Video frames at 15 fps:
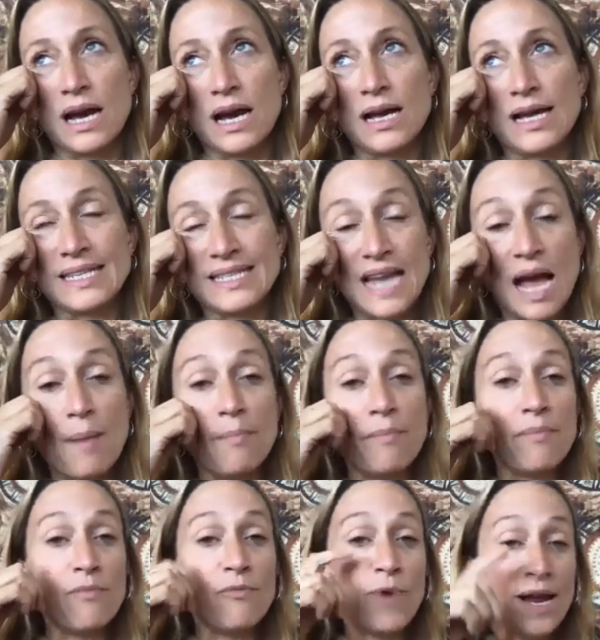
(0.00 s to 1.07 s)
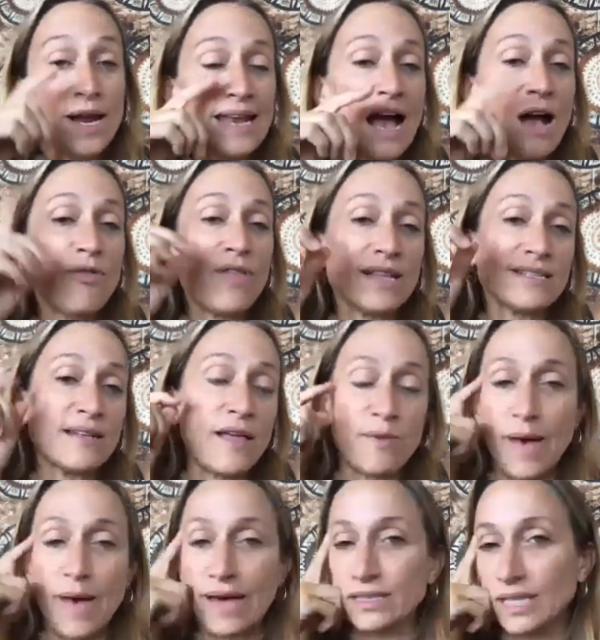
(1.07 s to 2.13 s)
It's not right now, that's not the
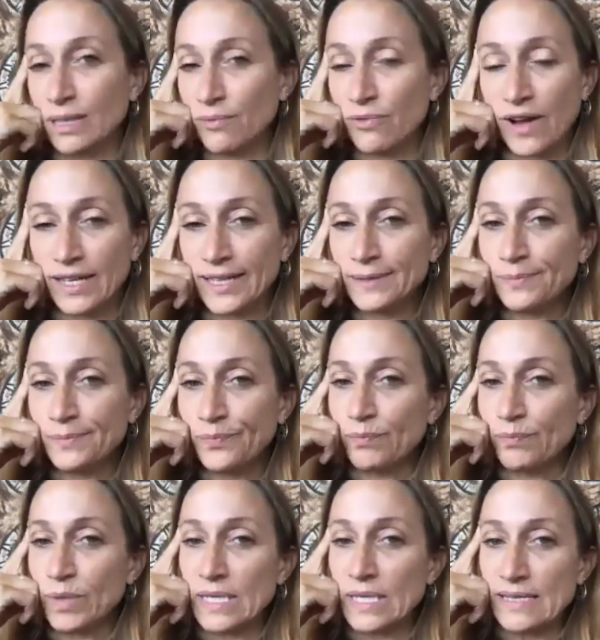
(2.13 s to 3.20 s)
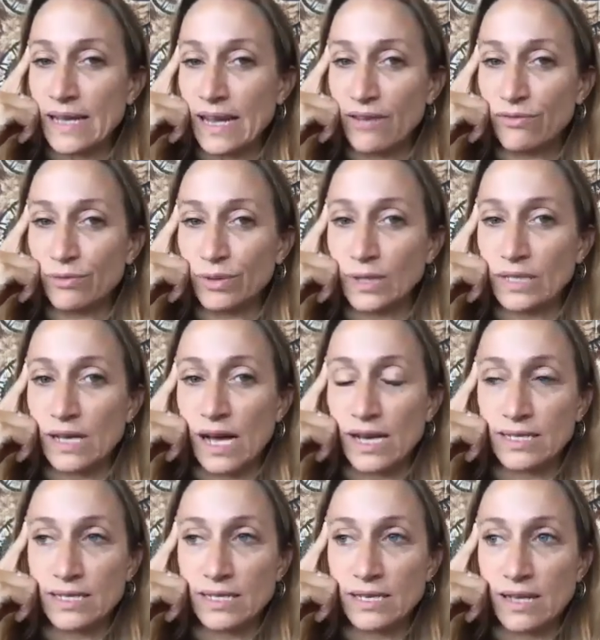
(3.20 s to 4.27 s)
battle I'm fighting, because I have
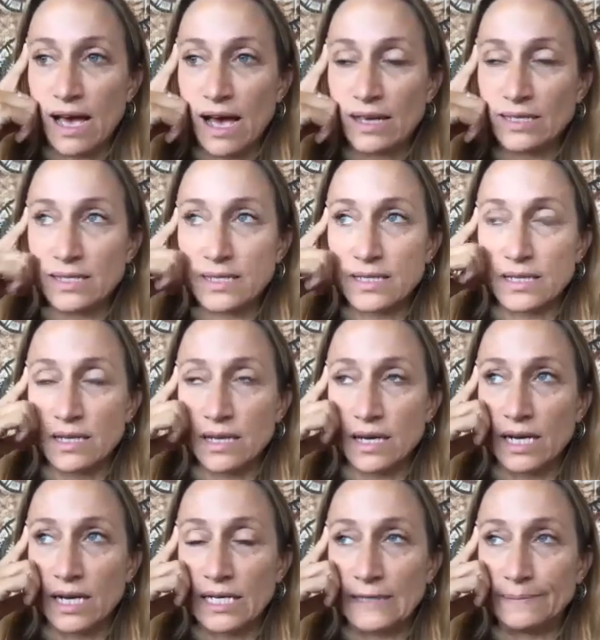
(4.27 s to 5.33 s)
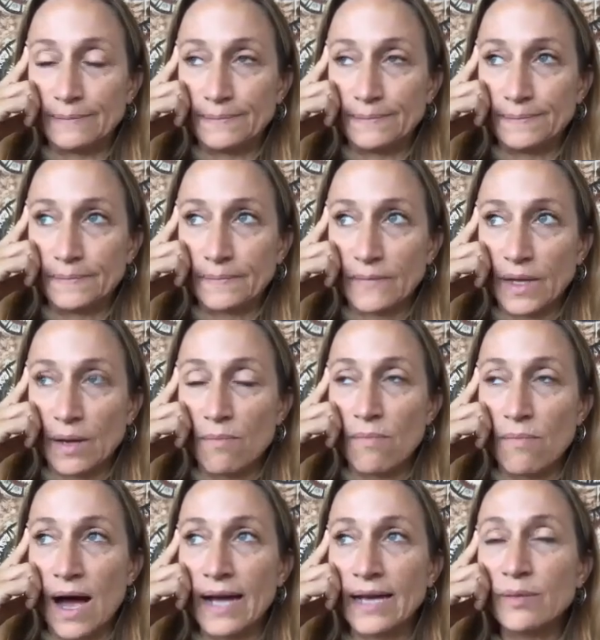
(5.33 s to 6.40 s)
realized that
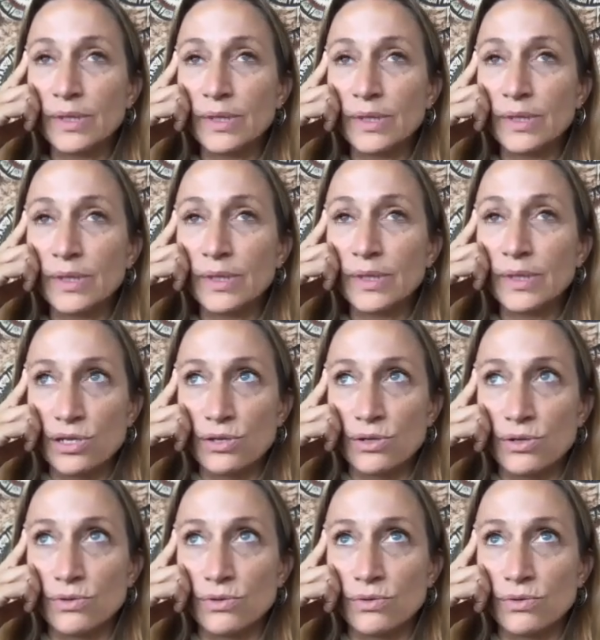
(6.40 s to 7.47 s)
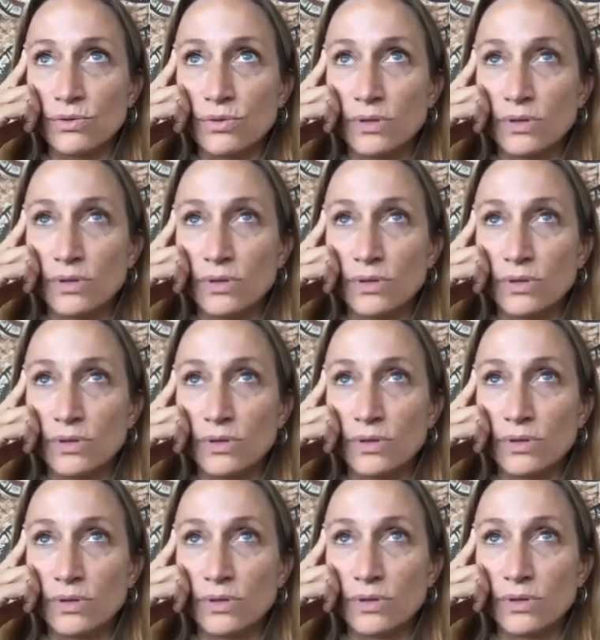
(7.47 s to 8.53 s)
my ability to
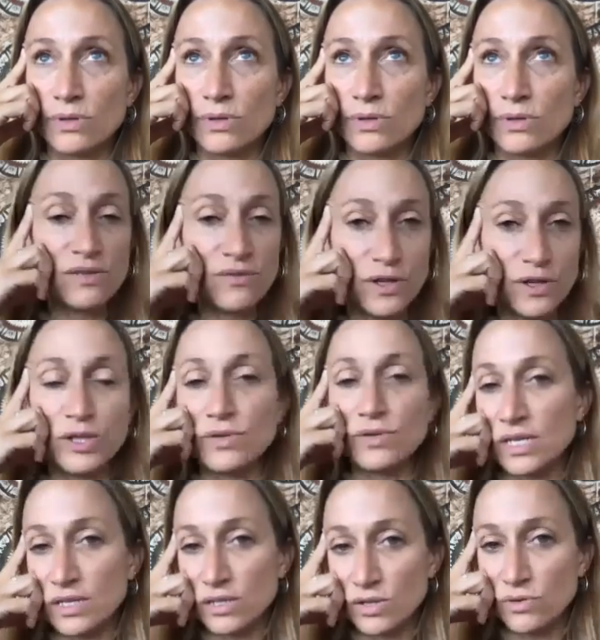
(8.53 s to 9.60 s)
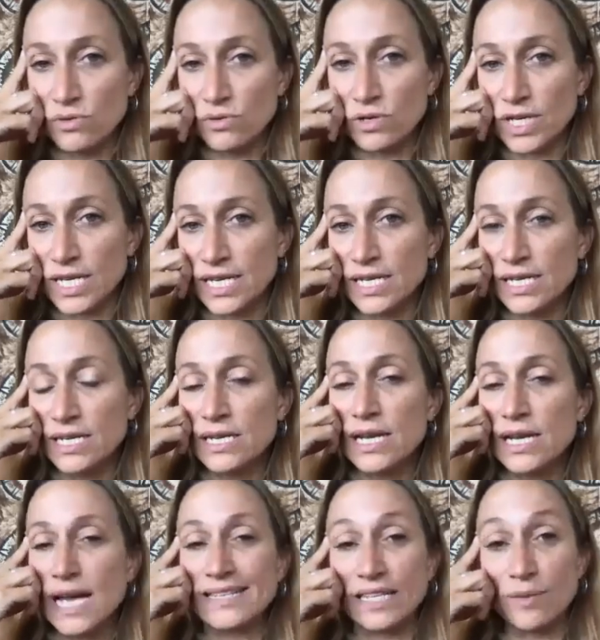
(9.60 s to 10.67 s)
use this film and use this story as a
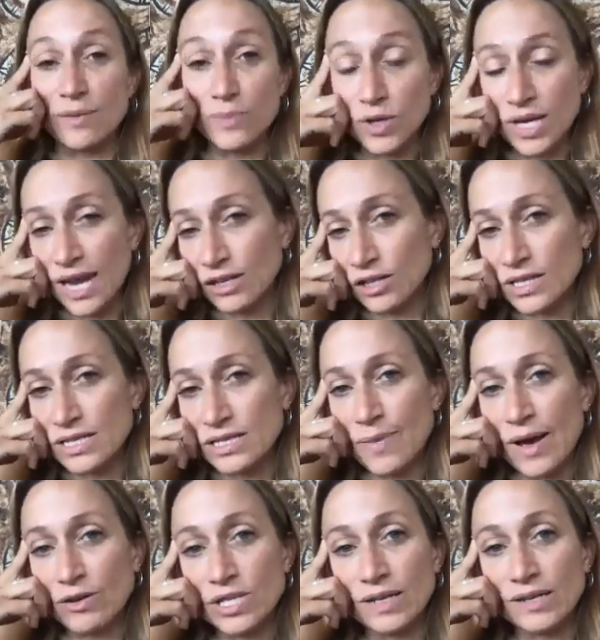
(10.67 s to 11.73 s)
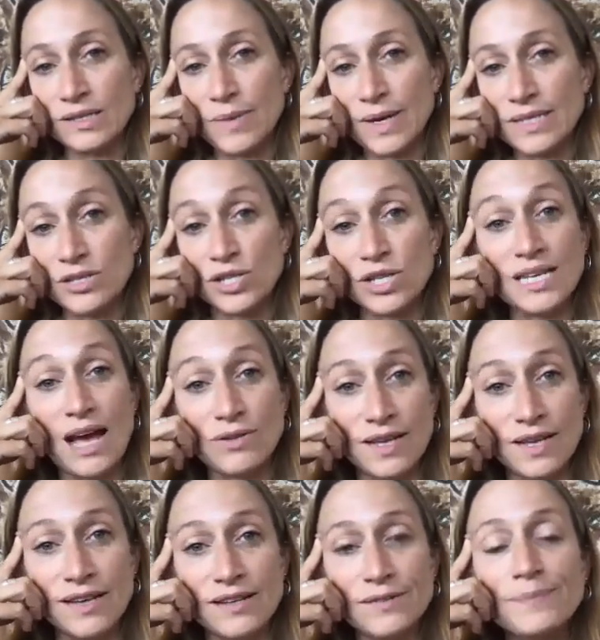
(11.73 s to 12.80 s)
communicator is about sharing the message on the
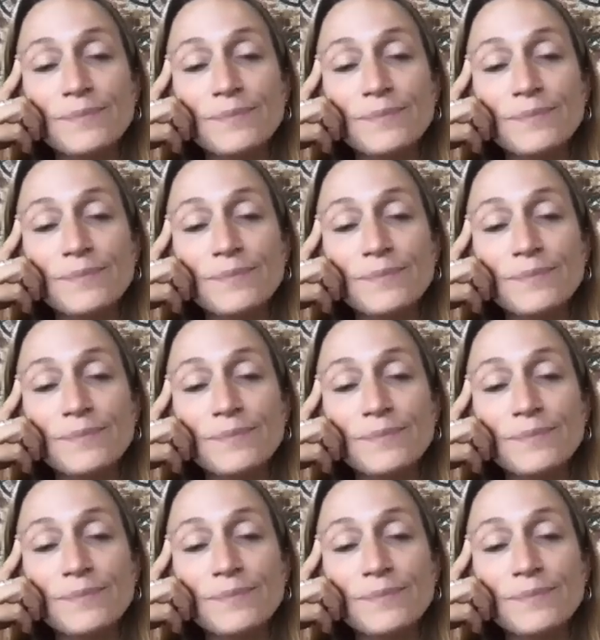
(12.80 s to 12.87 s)
outside,